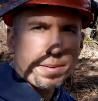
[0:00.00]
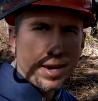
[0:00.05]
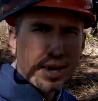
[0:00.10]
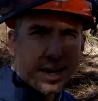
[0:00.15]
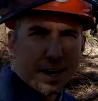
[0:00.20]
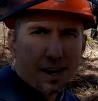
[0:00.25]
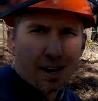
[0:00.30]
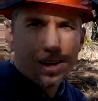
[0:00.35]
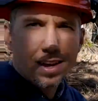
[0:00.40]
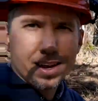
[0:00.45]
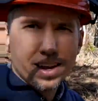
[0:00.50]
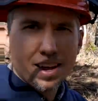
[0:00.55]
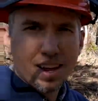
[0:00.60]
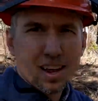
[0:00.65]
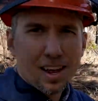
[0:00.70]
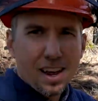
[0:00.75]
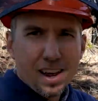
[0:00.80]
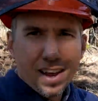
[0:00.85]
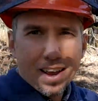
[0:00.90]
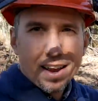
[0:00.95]
me,
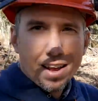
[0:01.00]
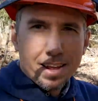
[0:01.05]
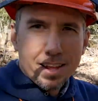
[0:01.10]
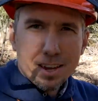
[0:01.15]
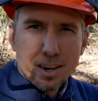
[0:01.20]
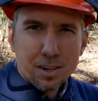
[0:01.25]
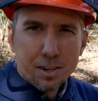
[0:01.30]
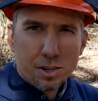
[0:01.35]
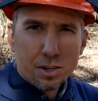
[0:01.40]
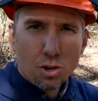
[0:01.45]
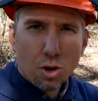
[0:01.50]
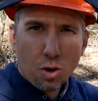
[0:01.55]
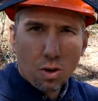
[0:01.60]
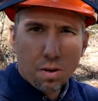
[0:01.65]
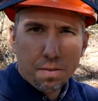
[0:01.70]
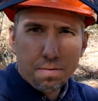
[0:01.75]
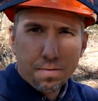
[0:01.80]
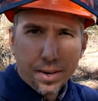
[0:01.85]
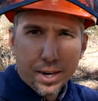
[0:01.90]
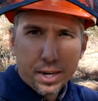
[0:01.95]
there's this whole
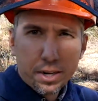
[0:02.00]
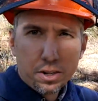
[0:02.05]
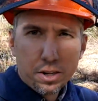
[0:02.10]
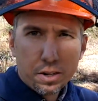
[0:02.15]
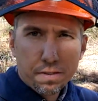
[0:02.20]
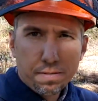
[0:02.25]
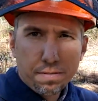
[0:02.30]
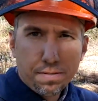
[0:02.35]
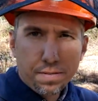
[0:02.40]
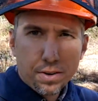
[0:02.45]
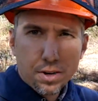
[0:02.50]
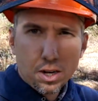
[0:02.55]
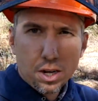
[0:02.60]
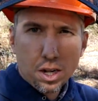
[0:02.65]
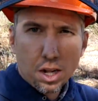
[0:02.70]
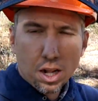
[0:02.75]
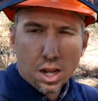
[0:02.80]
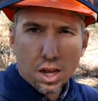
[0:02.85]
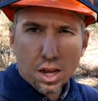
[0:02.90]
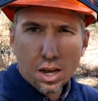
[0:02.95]
field
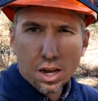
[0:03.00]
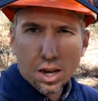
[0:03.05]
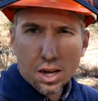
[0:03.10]
full